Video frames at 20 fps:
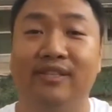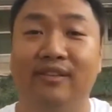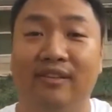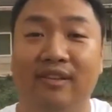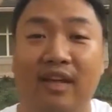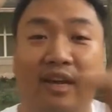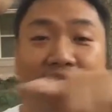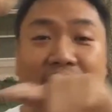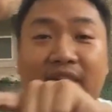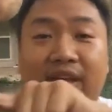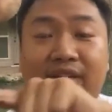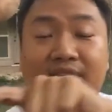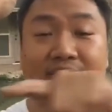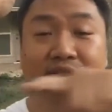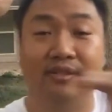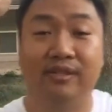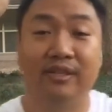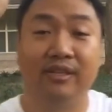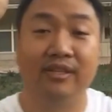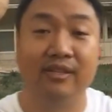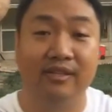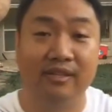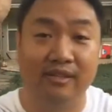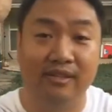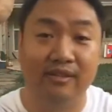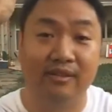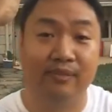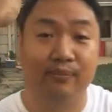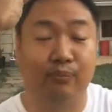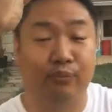And a lot of that it's
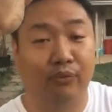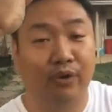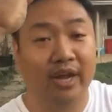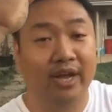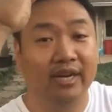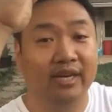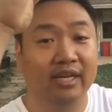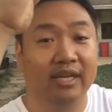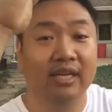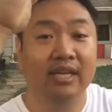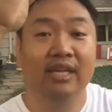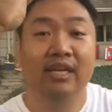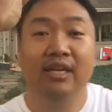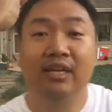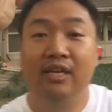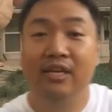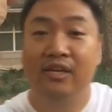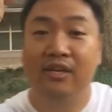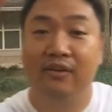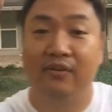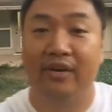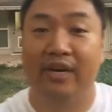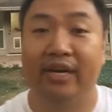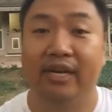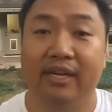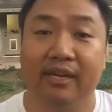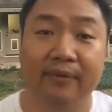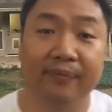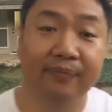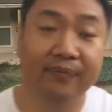in bread, right?
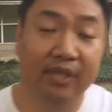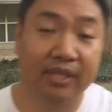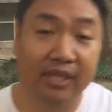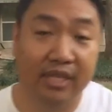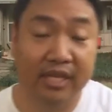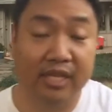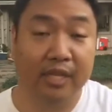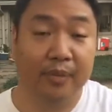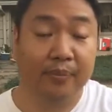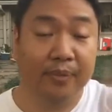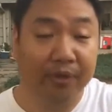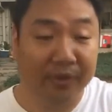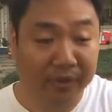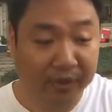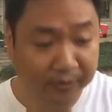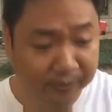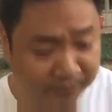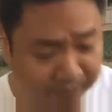And then in the middle,